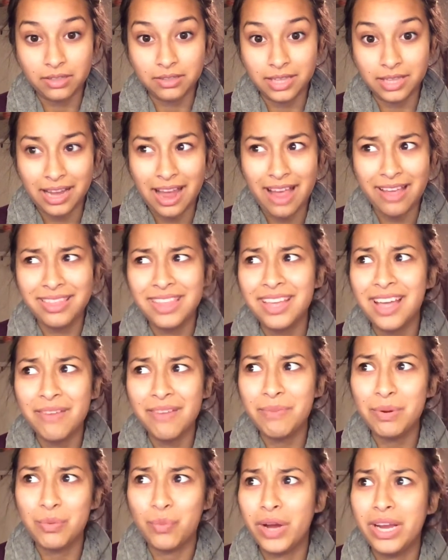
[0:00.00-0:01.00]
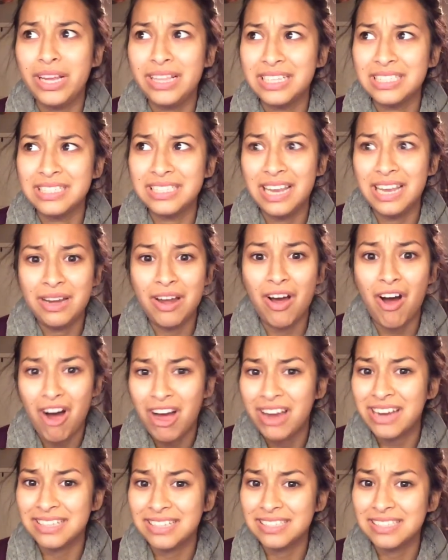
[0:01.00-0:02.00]
Like, I think I've been wearing this in
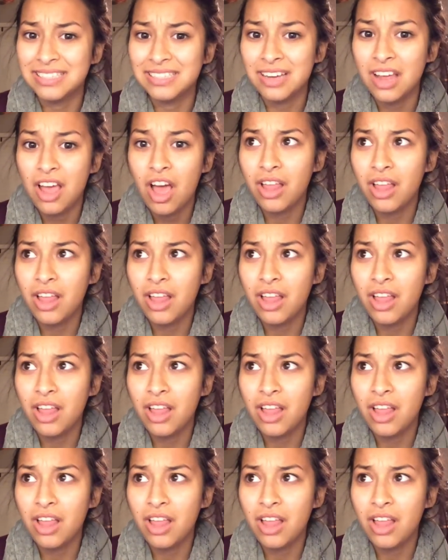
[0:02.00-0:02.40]
August,